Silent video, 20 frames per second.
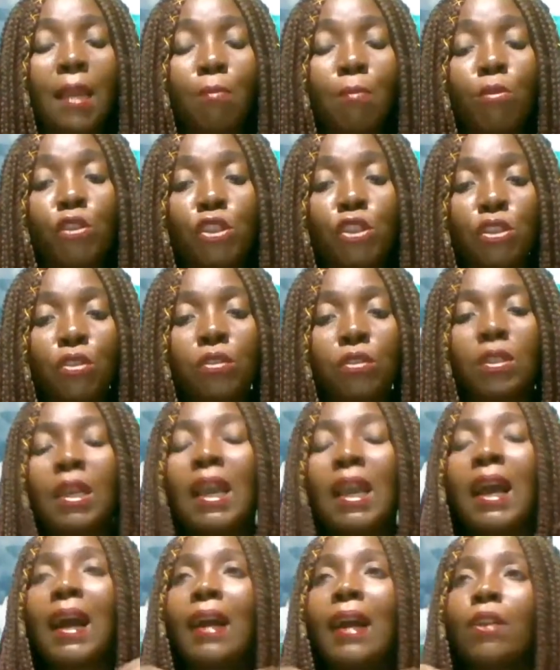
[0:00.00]
emotion,
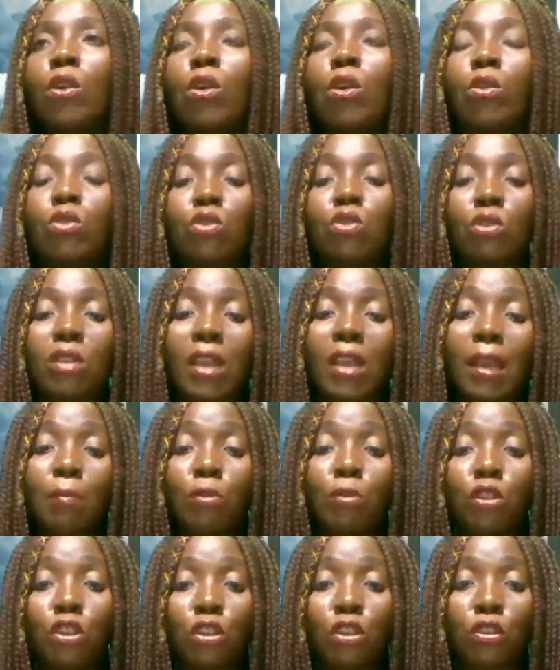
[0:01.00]
and also the
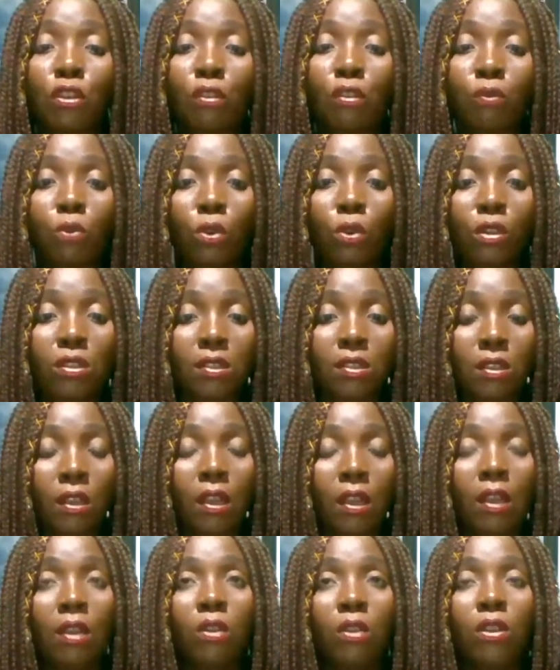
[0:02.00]
emotion of what?
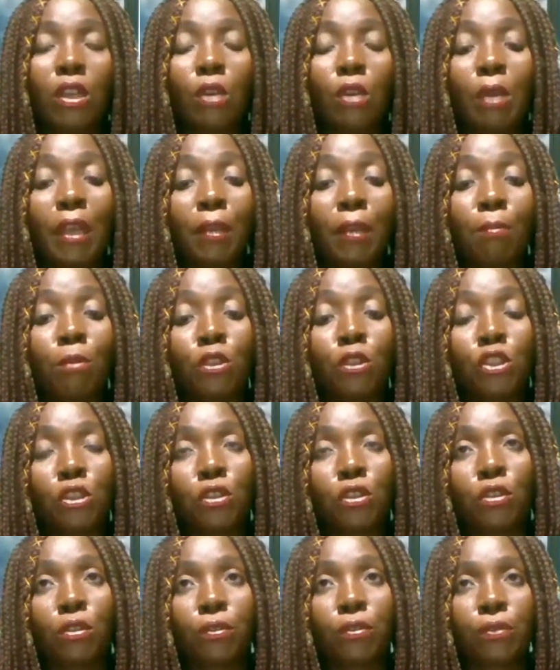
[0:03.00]
The
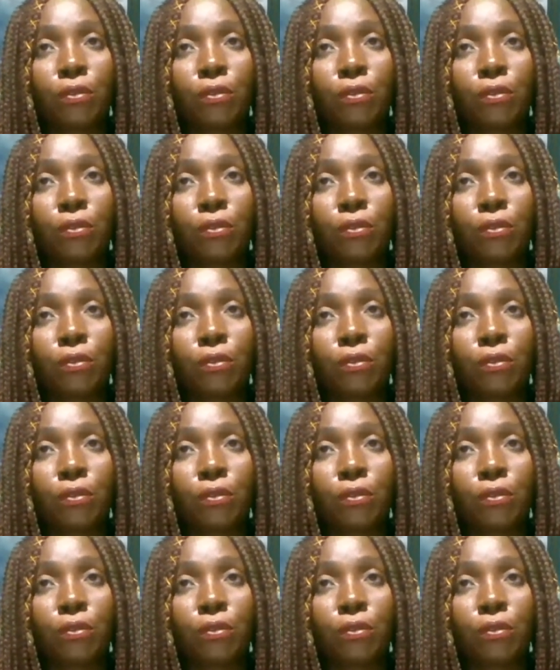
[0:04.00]
emotion